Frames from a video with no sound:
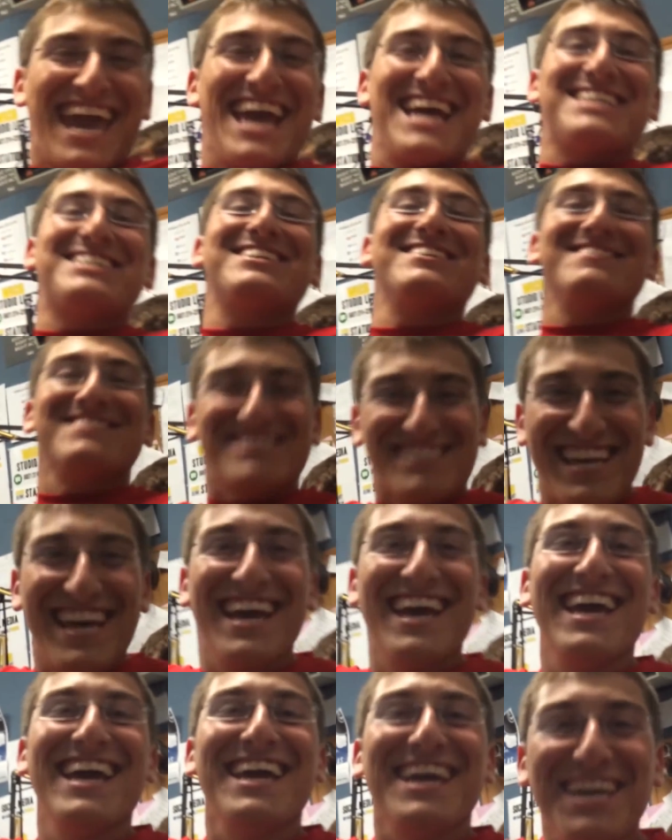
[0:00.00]
can't you
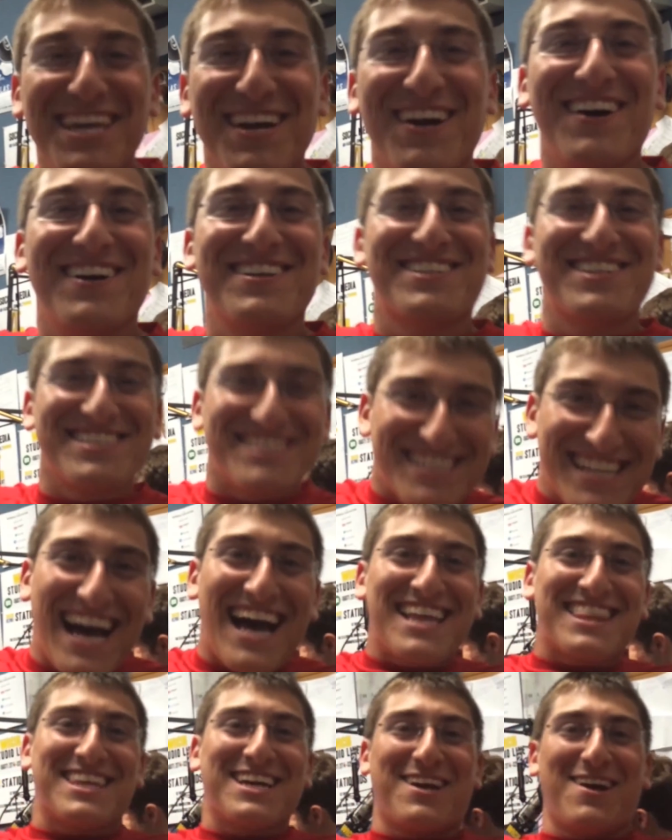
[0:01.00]
see? You're just
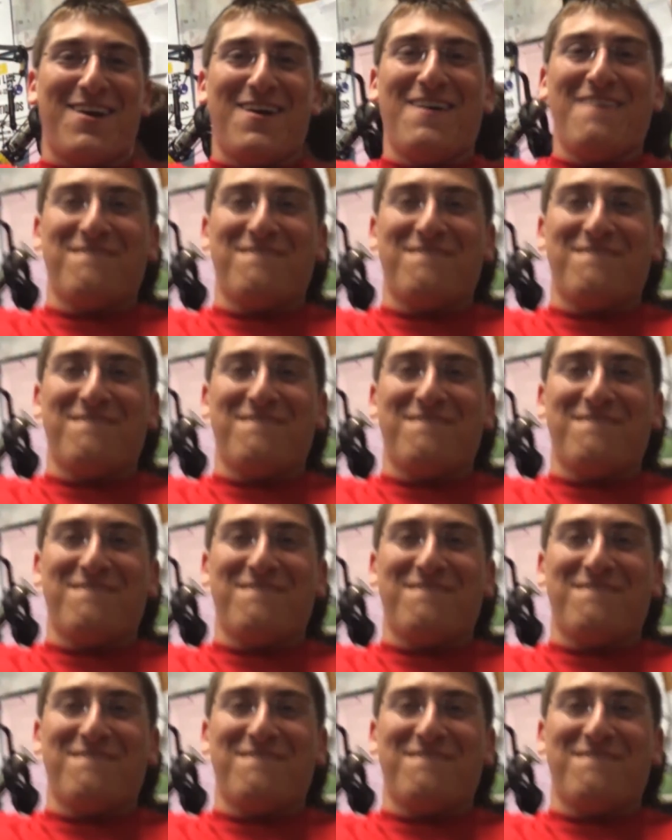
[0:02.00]
not the girl